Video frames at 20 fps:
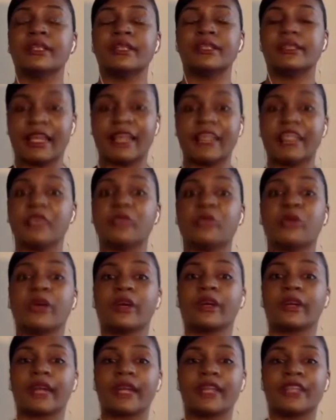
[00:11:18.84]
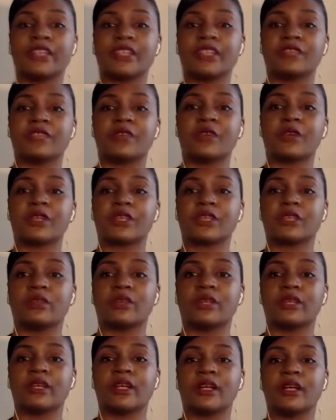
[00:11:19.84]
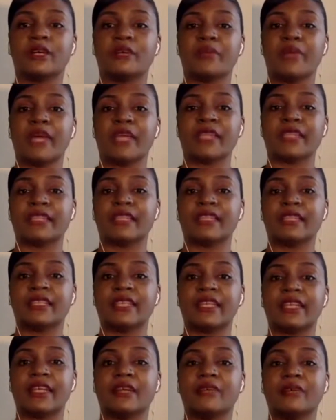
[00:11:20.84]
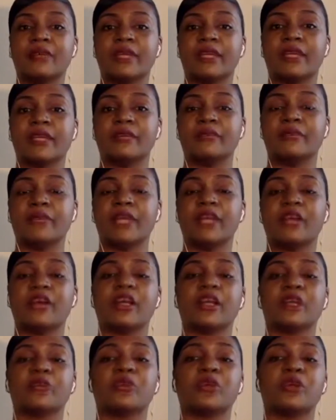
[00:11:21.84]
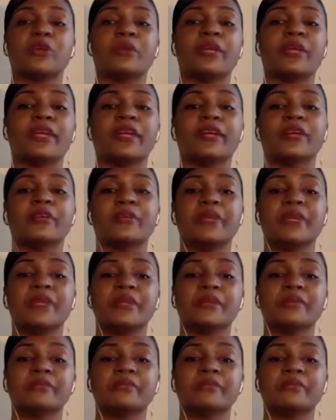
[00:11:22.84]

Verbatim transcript: I didn't work. I just focused on passing the exam, and being on unemployment helped me.